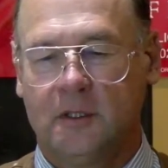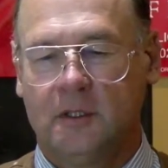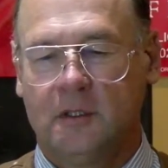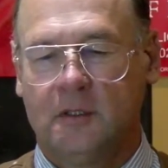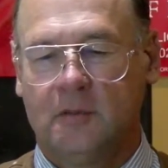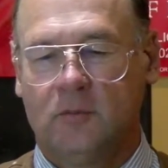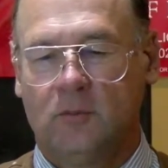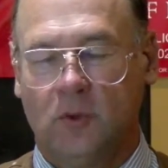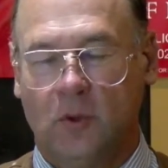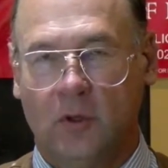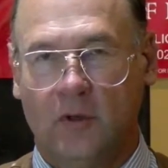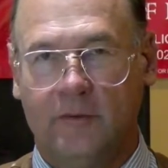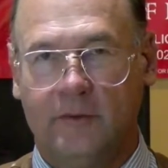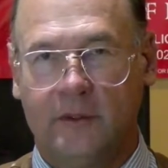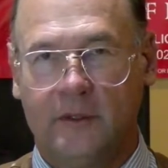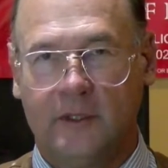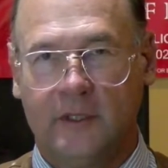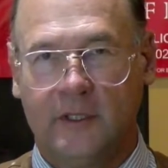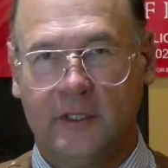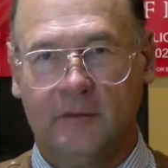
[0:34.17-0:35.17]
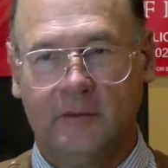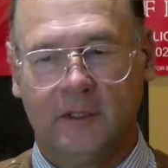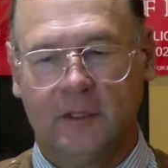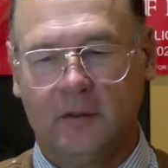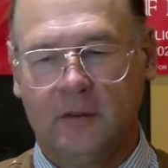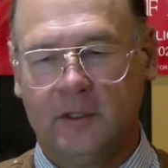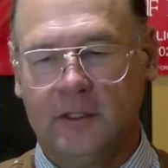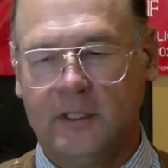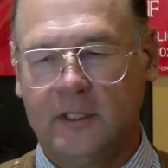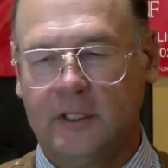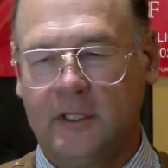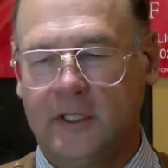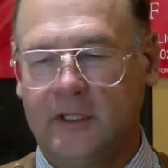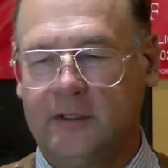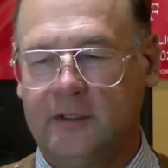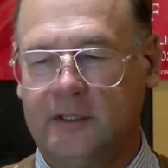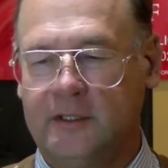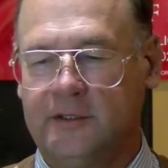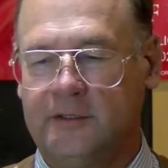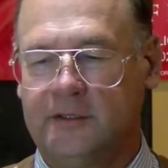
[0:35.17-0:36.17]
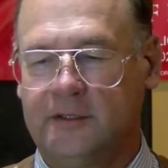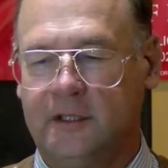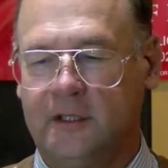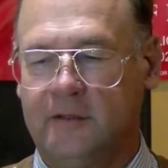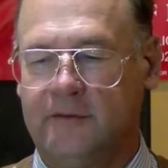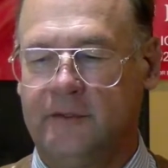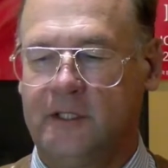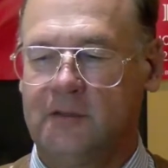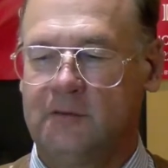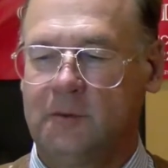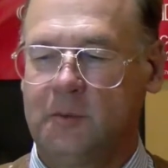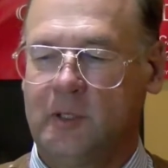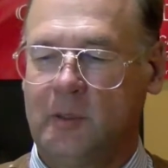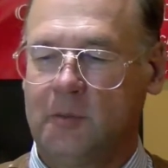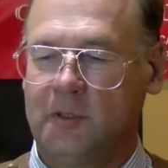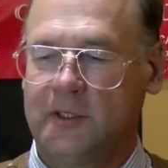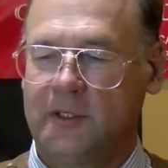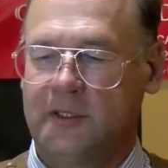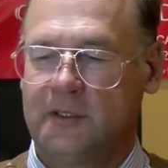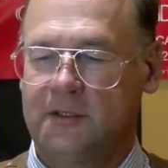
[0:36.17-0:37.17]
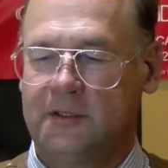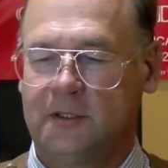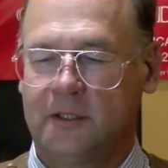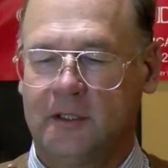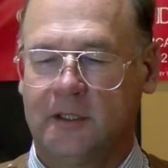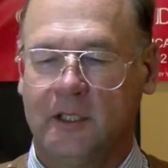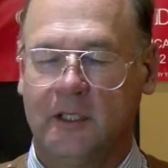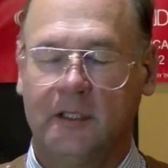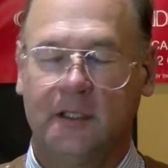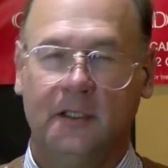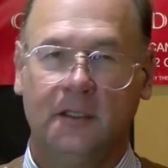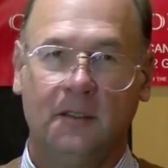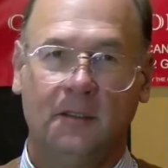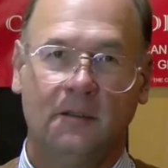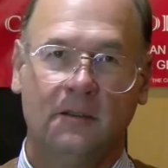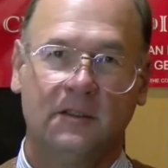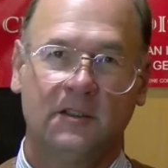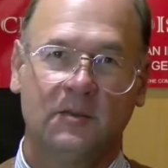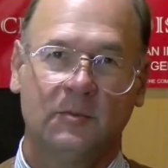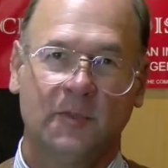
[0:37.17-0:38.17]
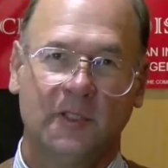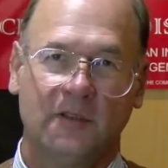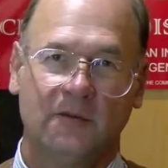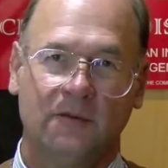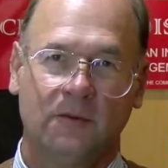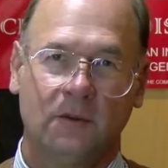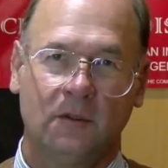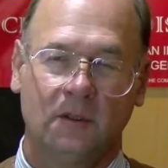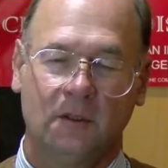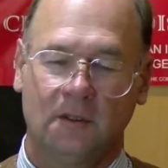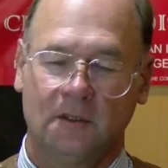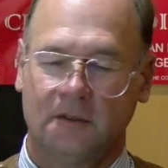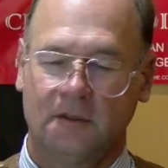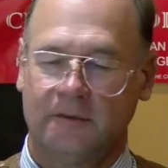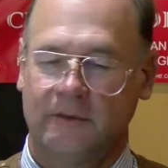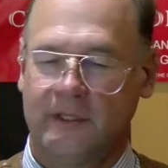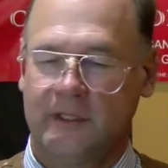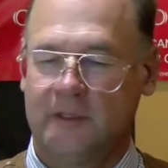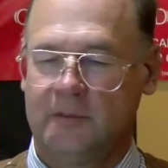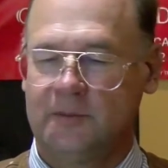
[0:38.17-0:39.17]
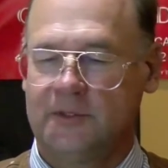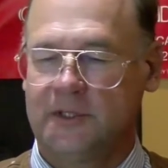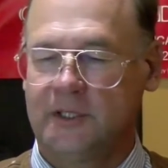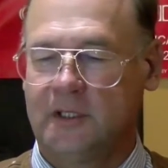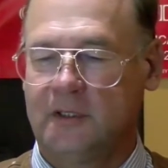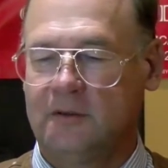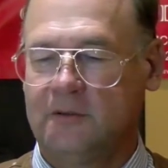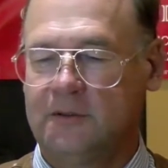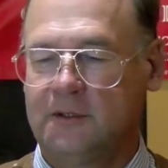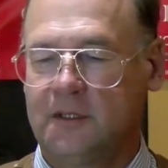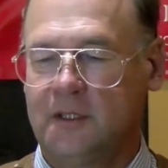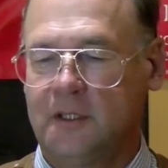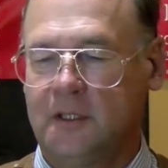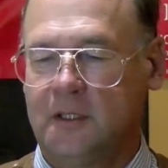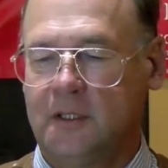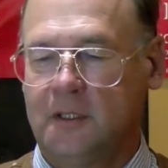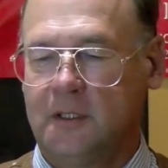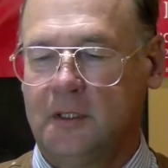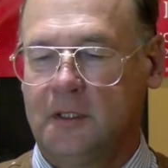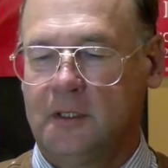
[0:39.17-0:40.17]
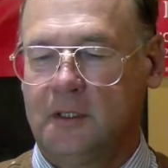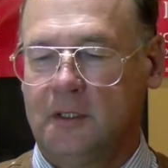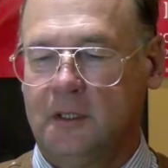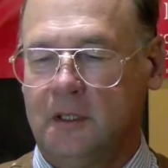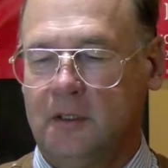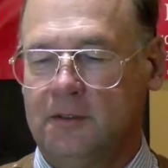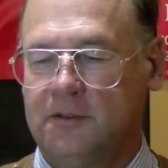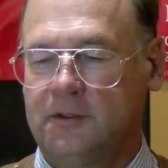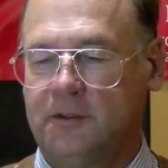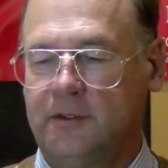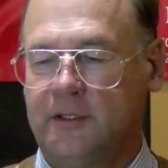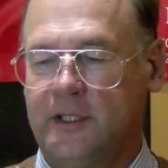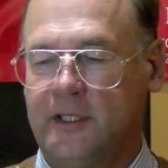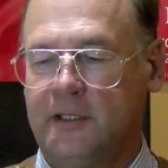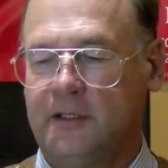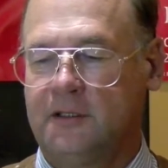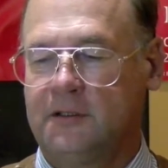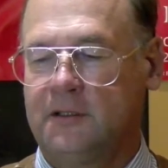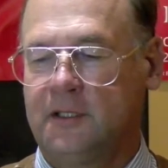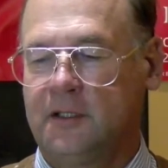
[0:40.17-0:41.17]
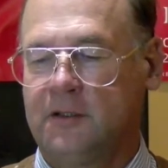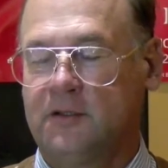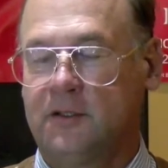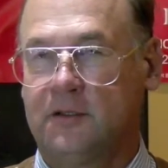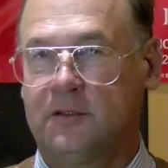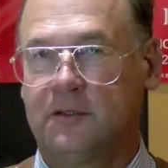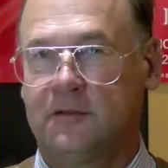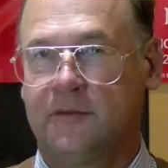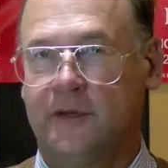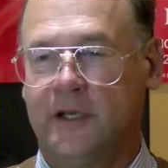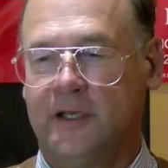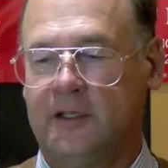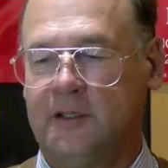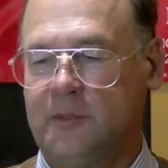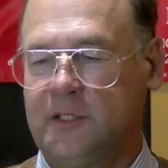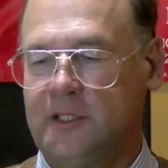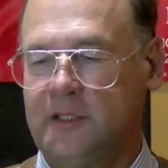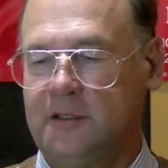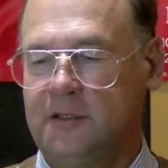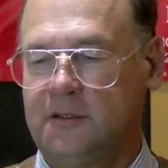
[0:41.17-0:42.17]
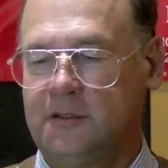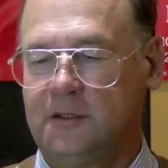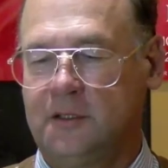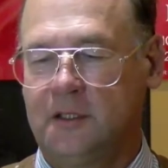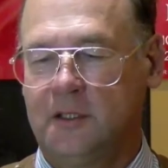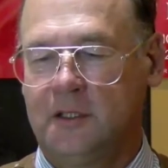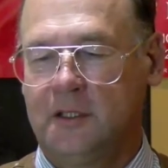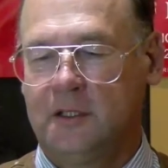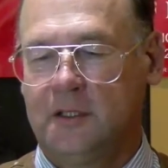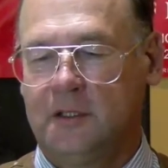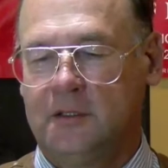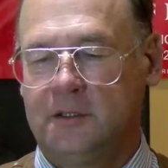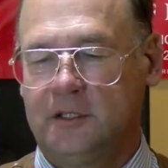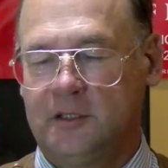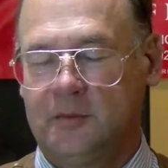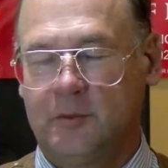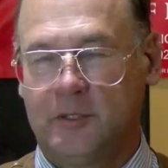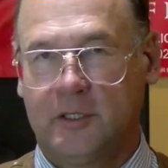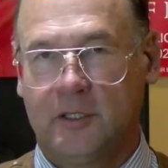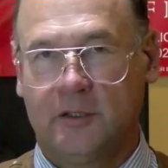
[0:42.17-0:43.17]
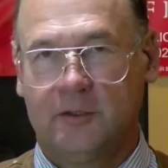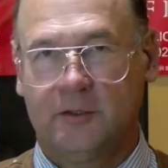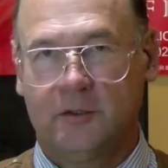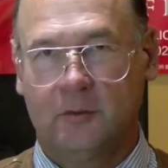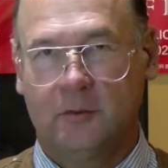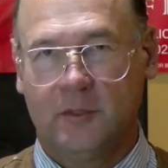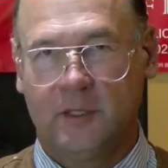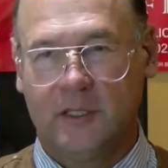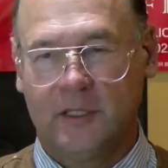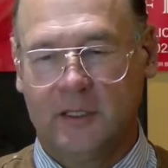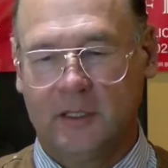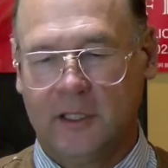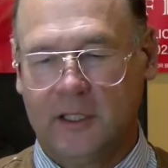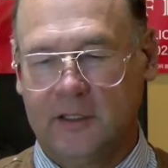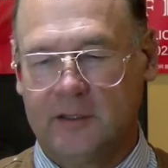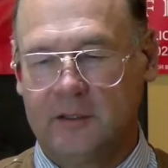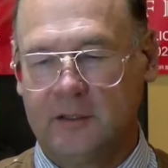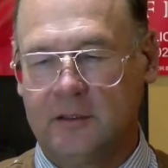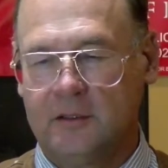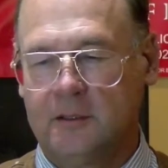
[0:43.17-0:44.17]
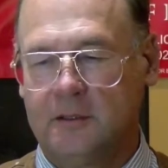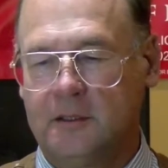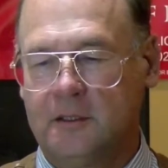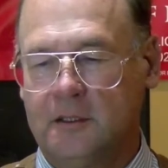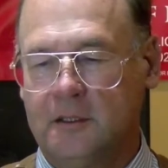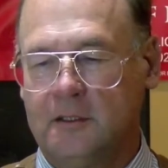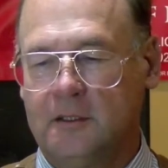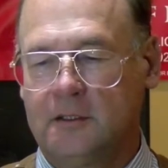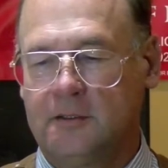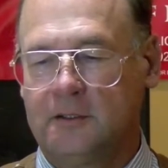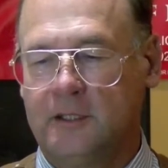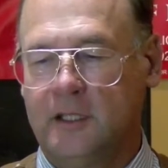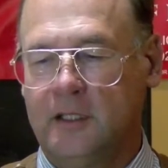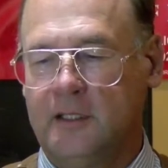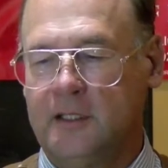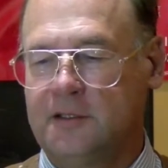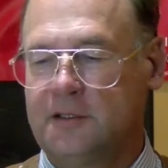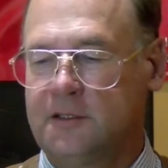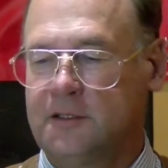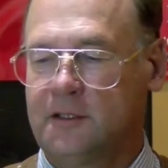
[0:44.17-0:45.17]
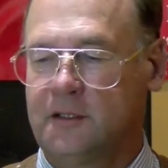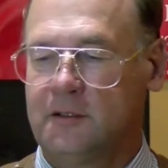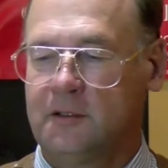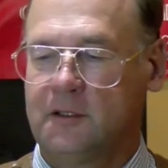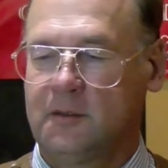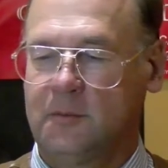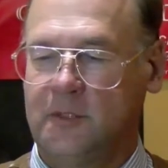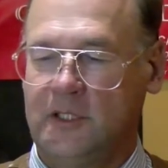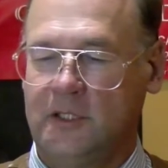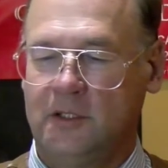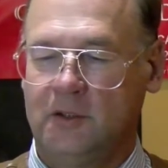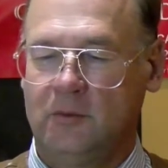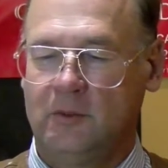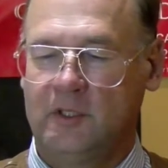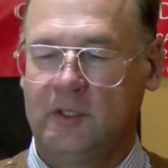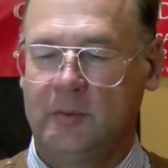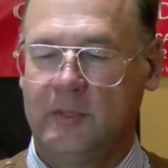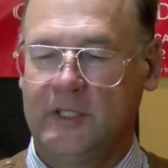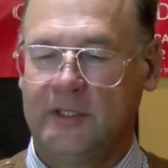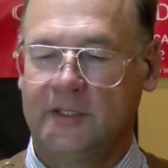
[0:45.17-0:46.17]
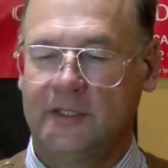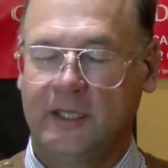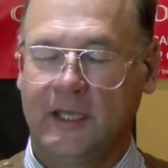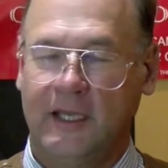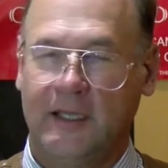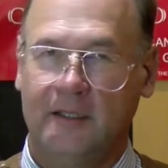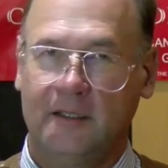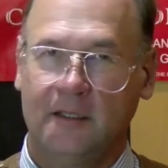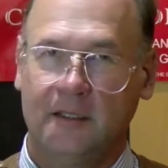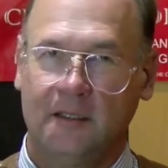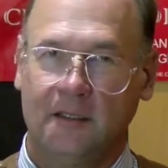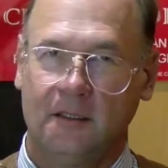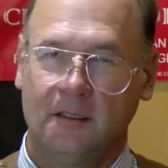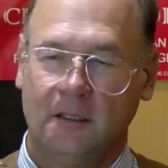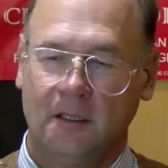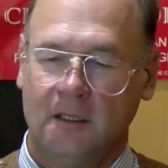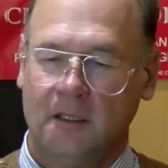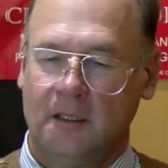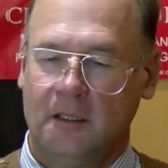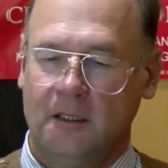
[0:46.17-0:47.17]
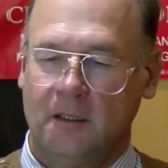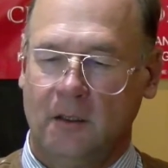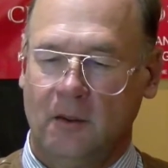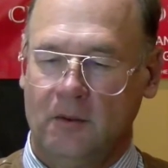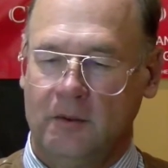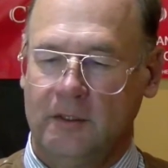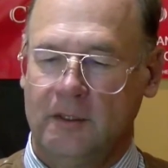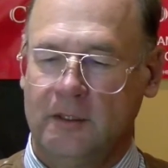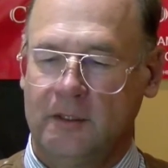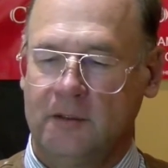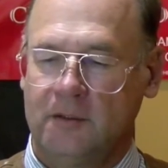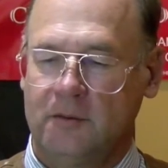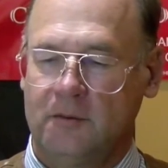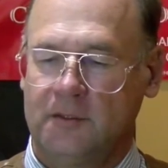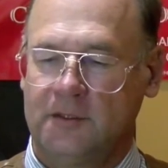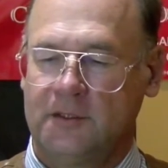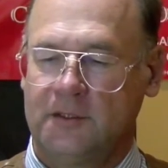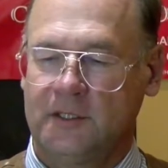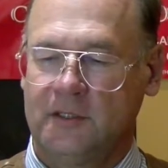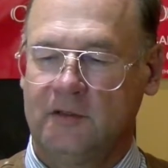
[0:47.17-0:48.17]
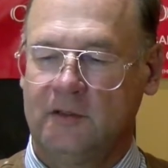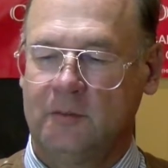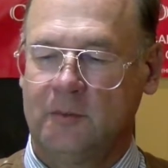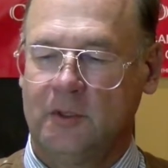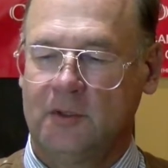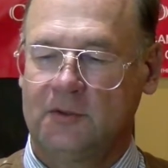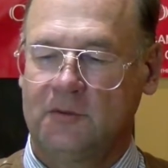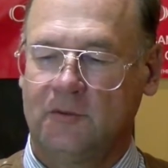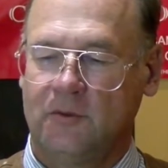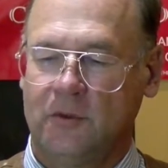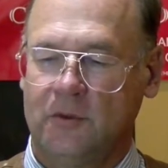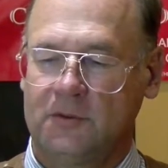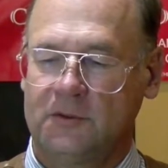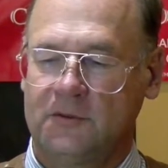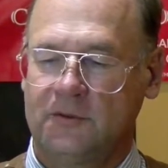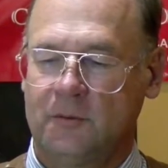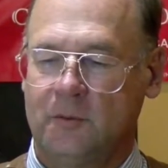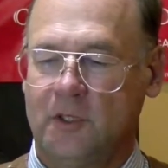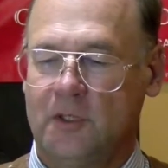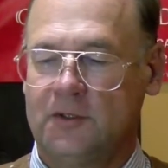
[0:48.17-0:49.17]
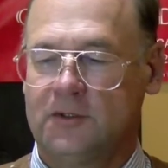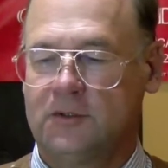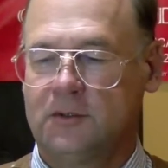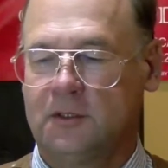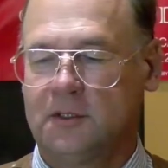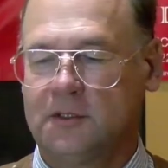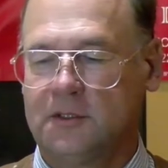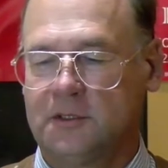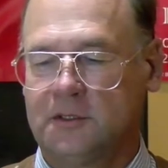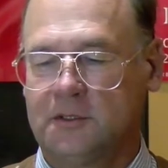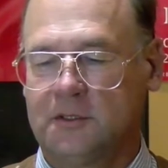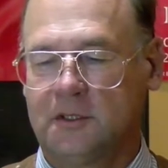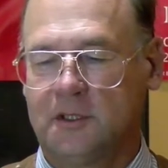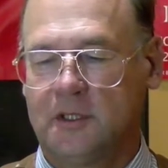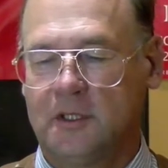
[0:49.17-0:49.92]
Moreover, in a recording like this, our fellow Republicans are not here to speak for or defend themselves. Also, the end does not justify the means. Just because you win an election does not necessarily mean you were the best candidate, only that you received the most votes from all sources.